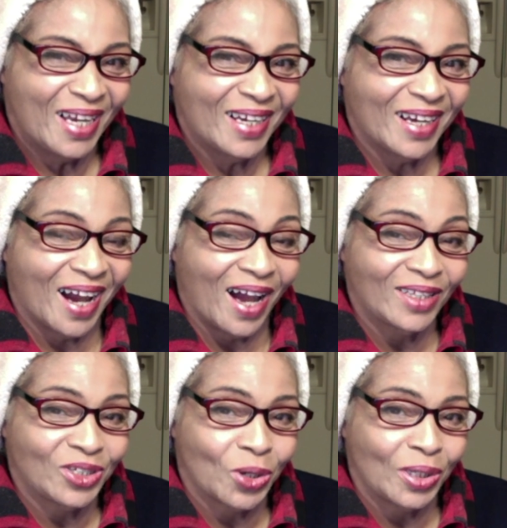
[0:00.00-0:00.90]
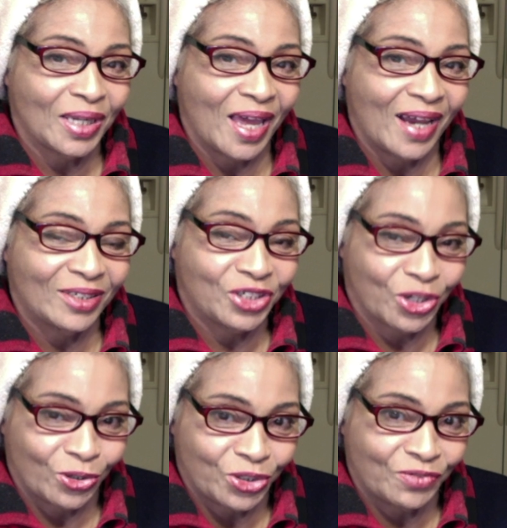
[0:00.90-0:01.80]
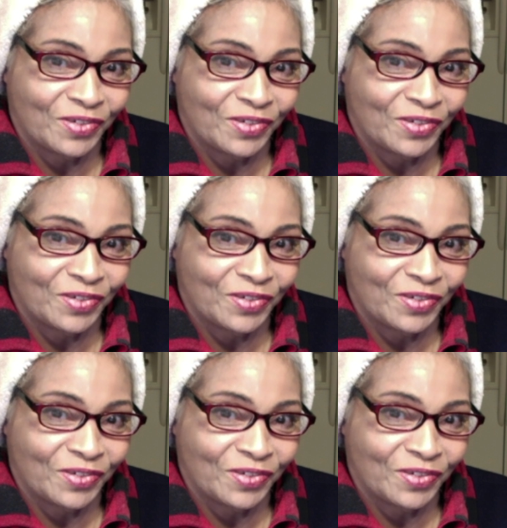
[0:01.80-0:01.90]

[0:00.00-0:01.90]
God's online Church of